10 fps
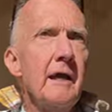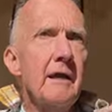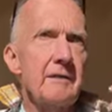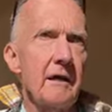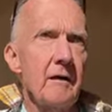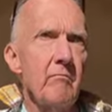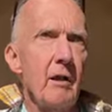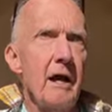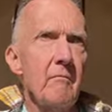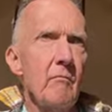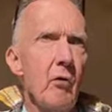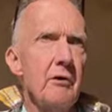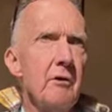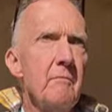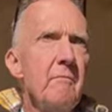It's like a blackboard.
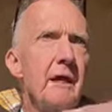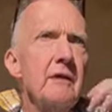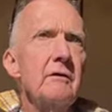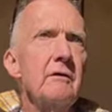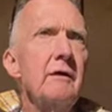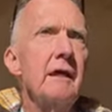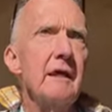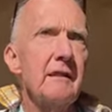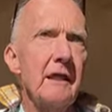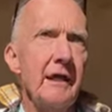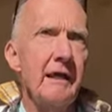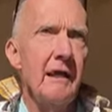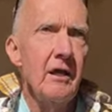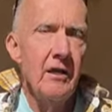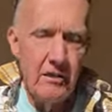You can make it do anything.
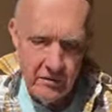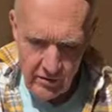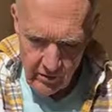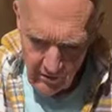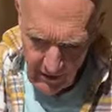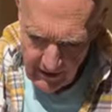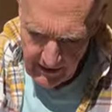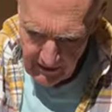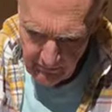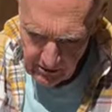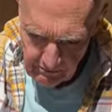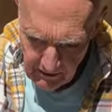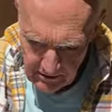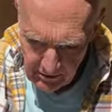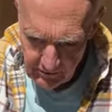So I have a
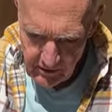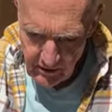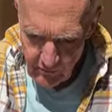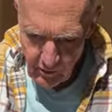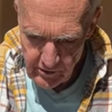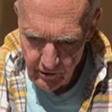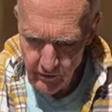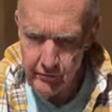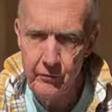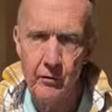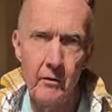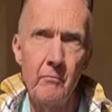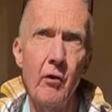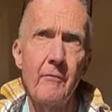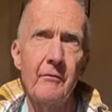specialty in what's called
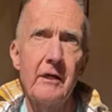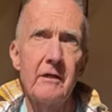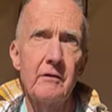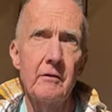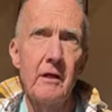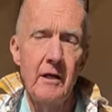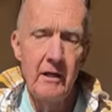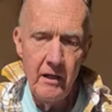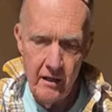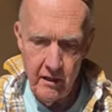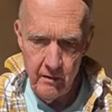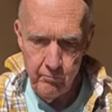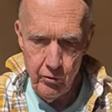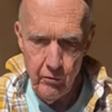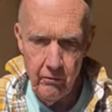neuromorphic and
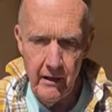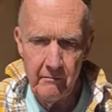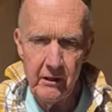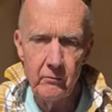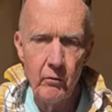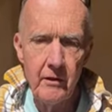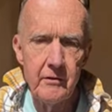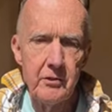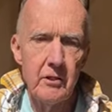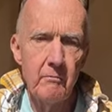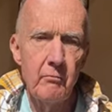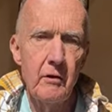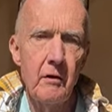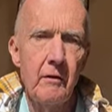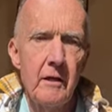programming, where the chip
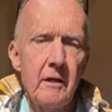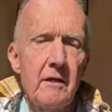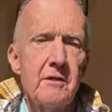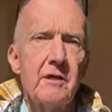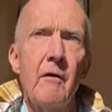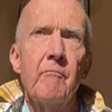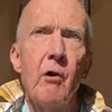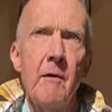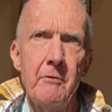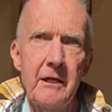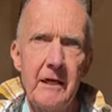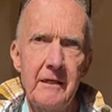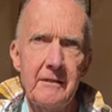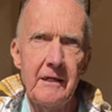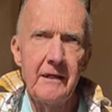will self-propagate.
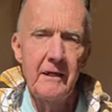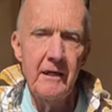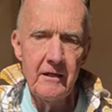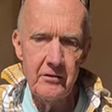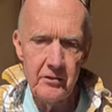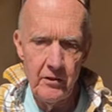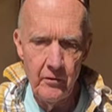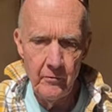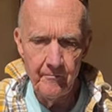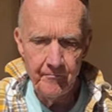And so